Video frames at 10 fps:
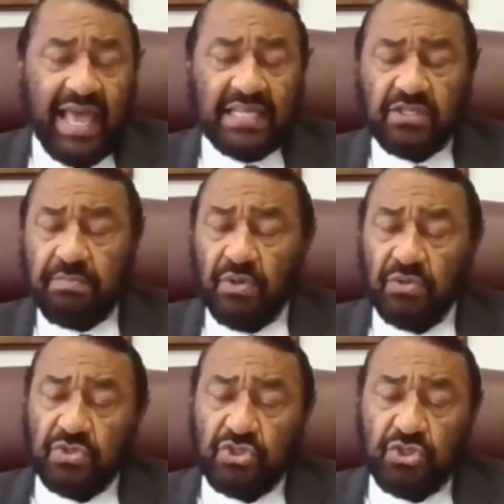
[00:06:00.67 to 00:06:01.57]
as
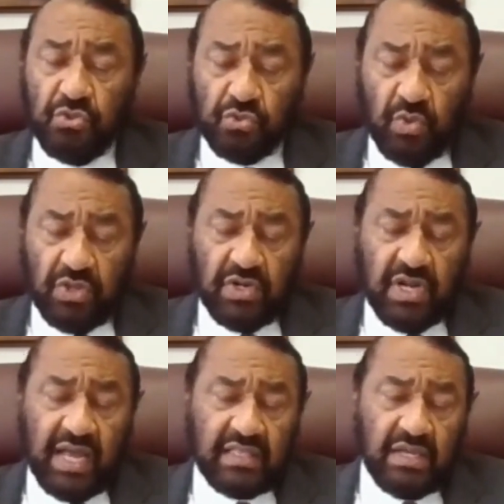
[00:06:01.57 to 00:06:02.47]
opposed to choose whether or
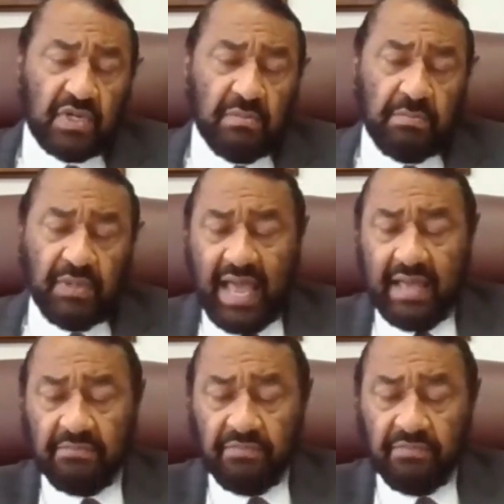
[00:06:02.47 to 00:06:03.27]
not they will comply.